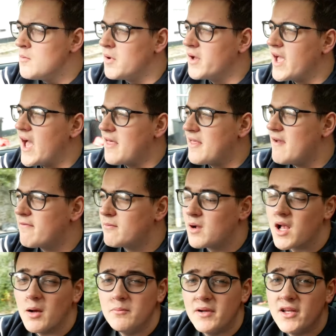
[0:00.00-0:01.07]
But yeah, they're from a
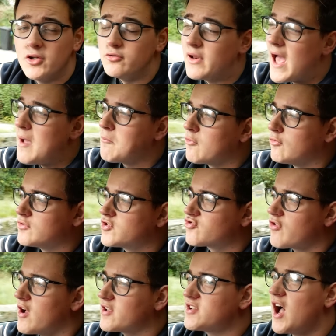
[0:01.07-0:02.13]
company called Emerald
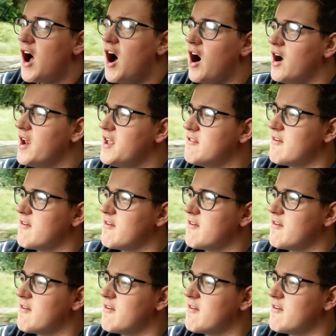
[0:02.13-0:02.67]
Struts. Highly